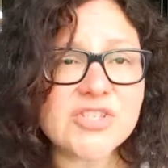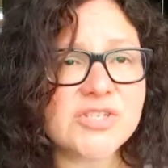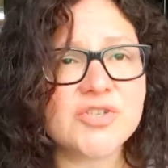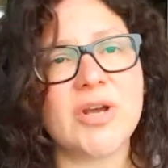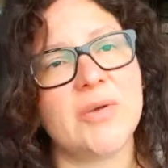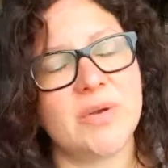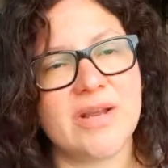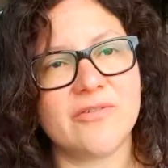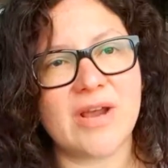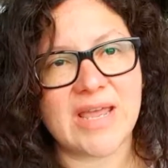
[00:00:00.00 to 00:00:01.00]
just try
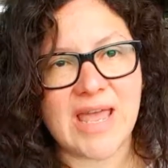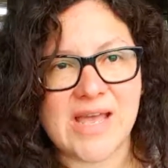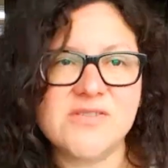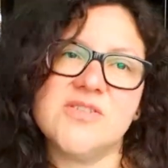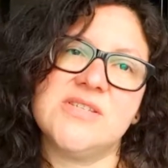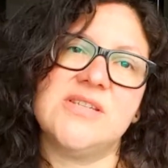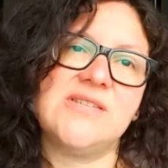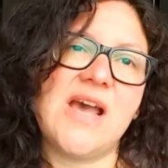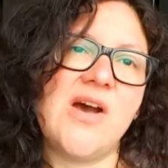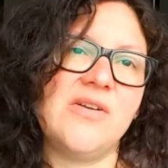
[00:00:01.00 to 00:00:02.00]
whenever I can to sit
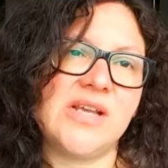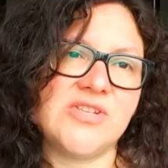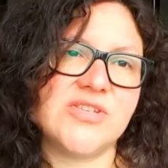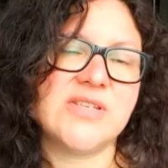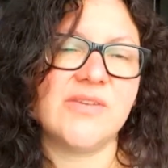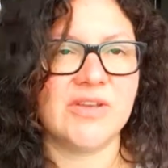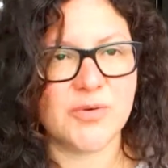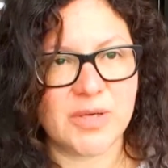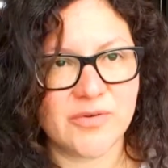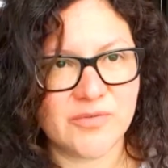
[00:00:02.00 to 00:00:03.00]
down and just give a
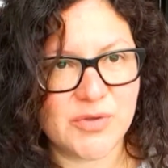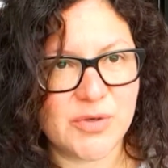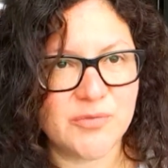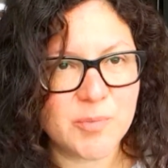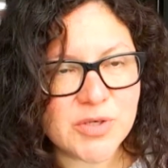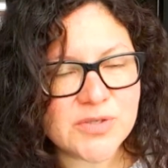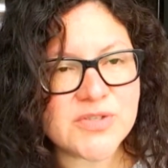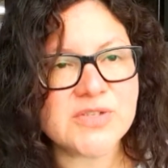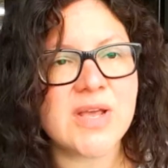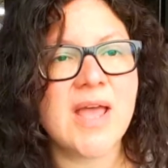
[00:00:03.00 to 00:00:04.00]
quick review of
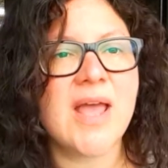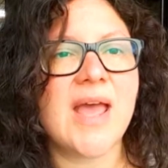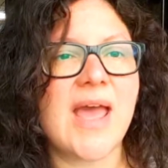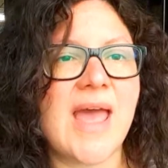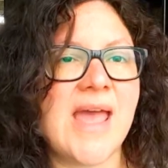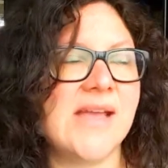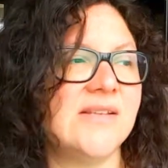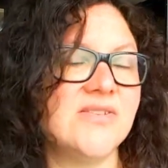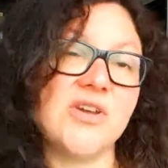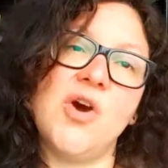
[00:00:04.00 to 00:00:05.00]
books
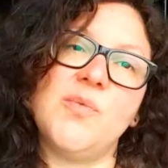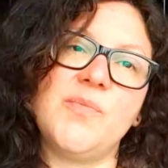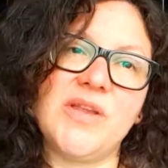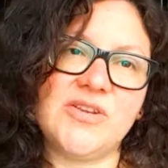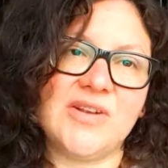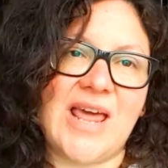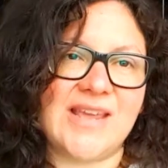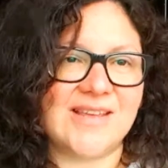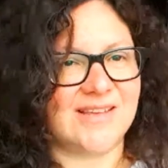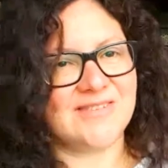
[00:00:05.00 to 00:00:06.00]
and hope that you
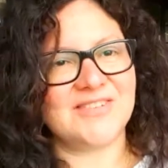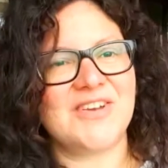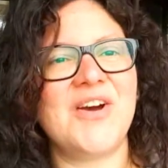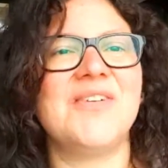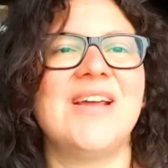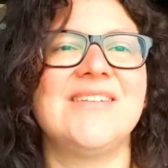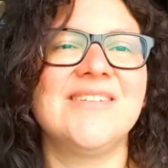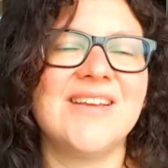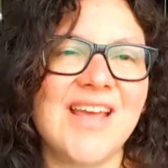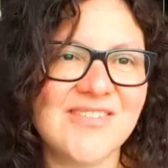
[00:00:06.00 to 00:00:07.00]
like it. All right.
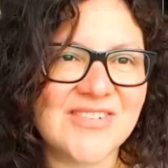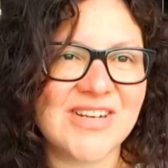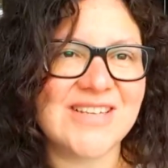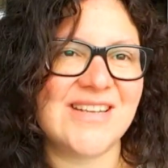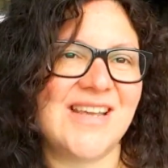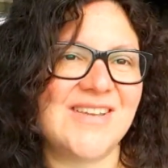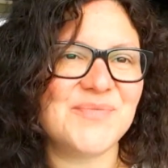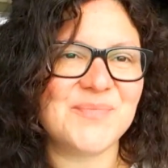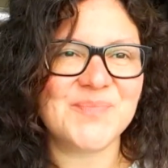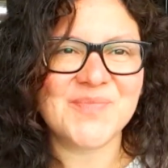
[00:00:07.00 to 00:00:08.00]
Have a great day.
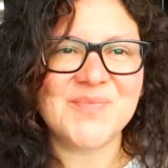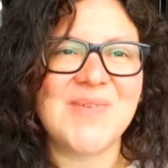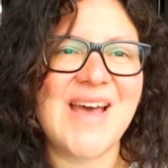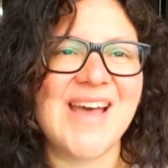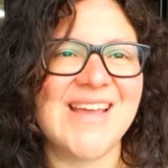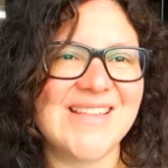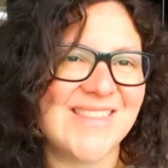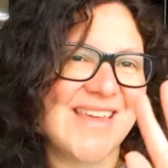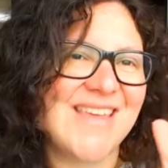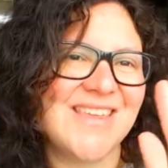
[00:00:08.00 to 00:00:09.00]
Bye.
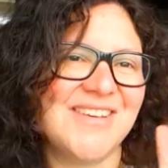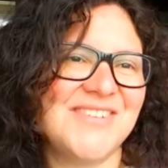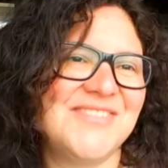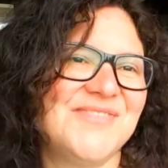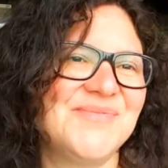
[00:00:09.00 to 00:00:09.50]
Thank you.